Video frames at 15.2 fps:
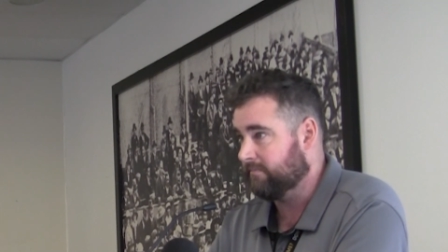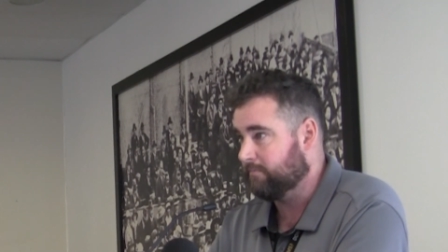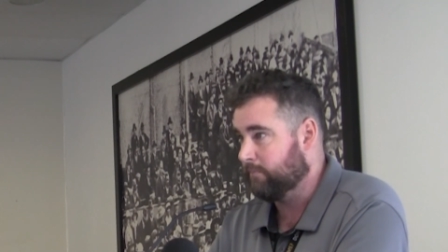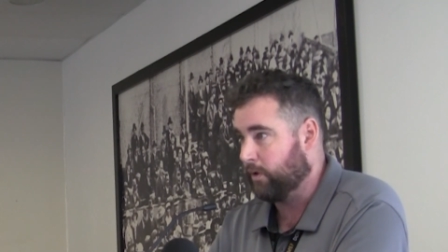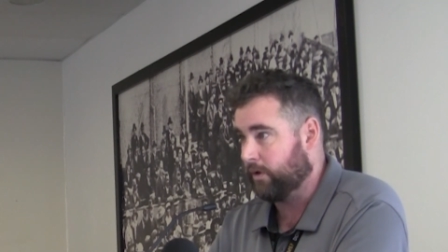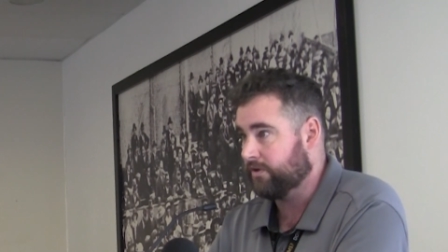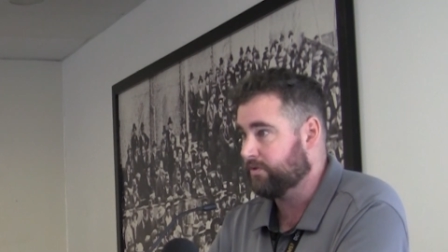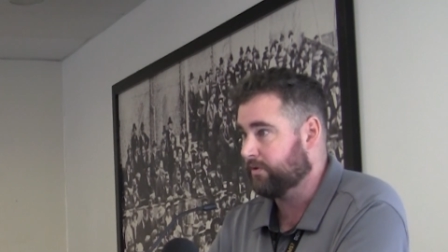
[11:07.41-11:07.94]

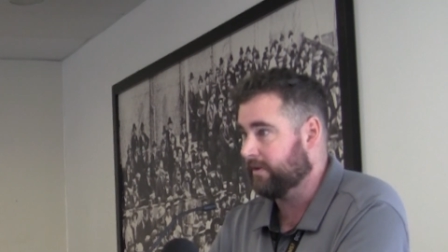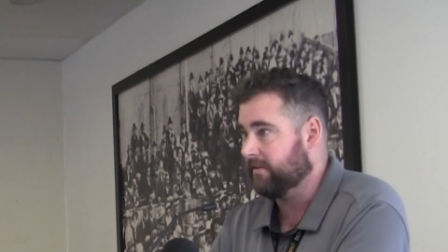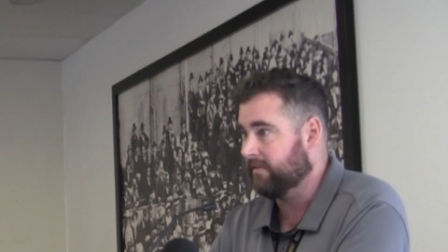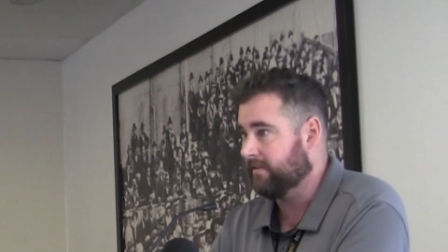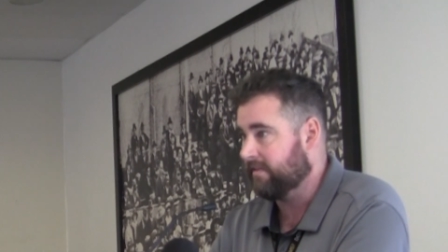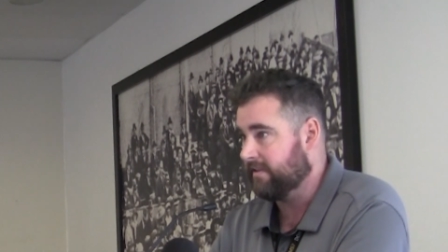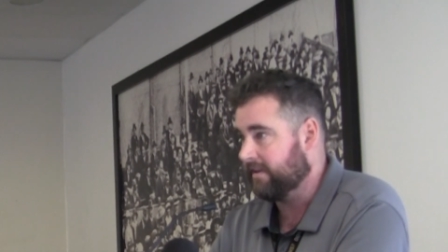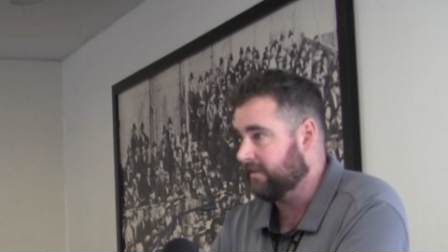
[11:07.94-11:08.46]

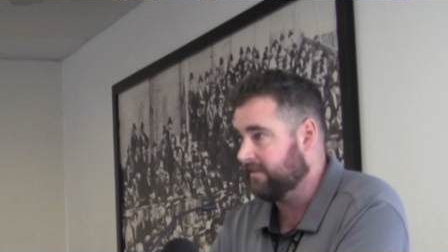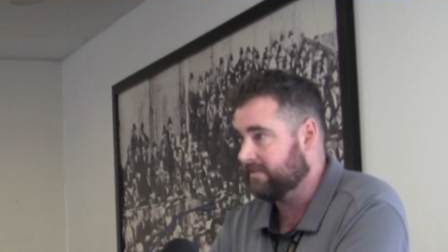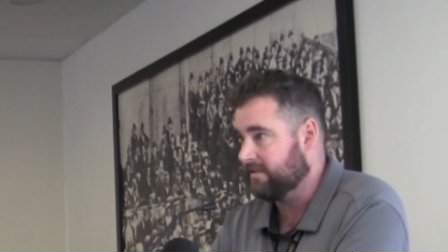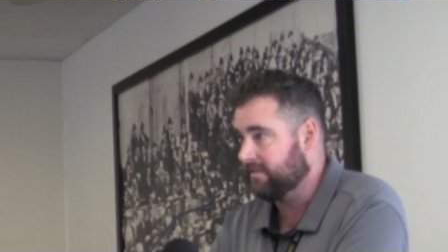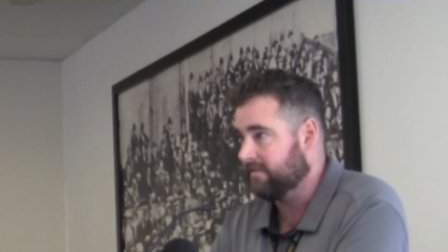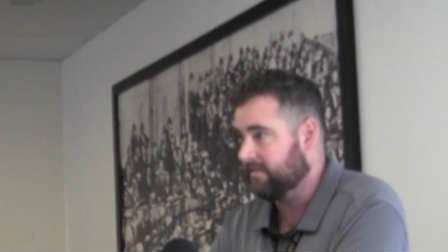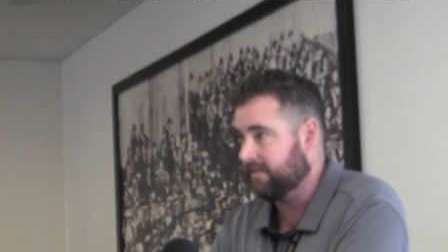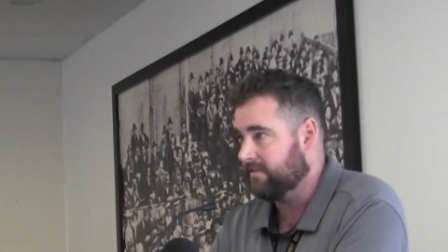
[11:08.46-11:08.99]
monitoring things
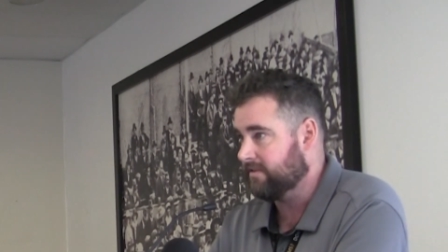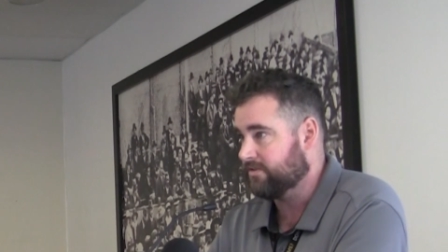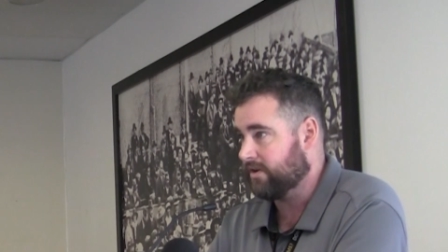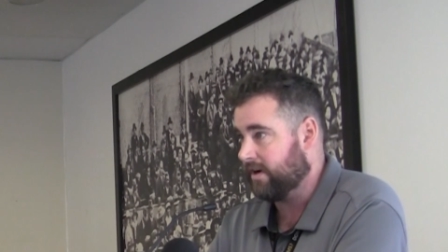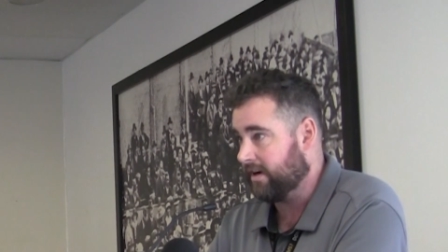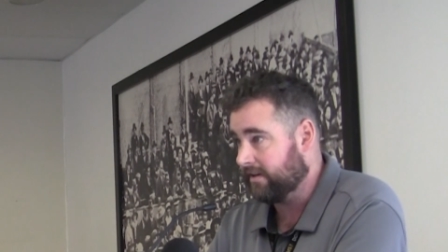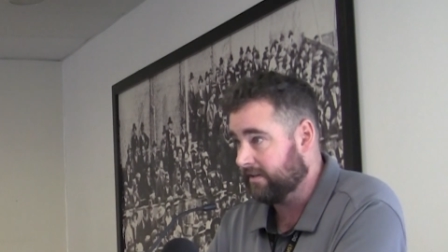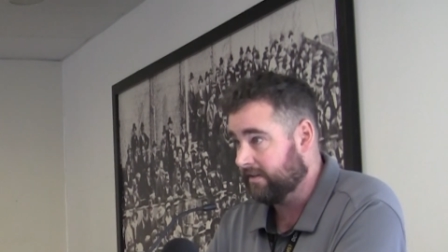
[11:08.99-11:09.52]
in, in the
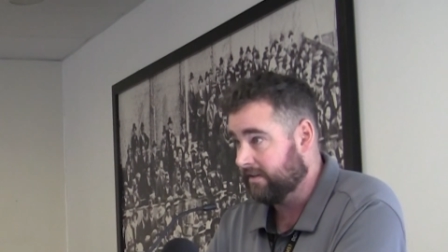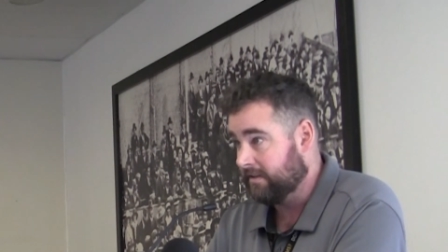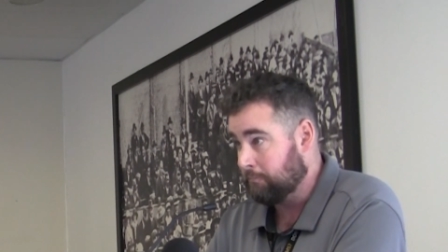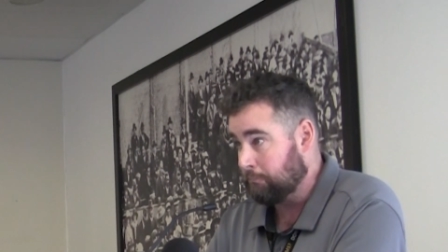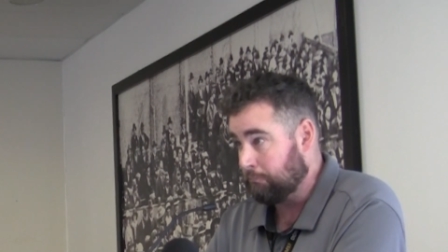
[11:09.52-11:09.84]
truck,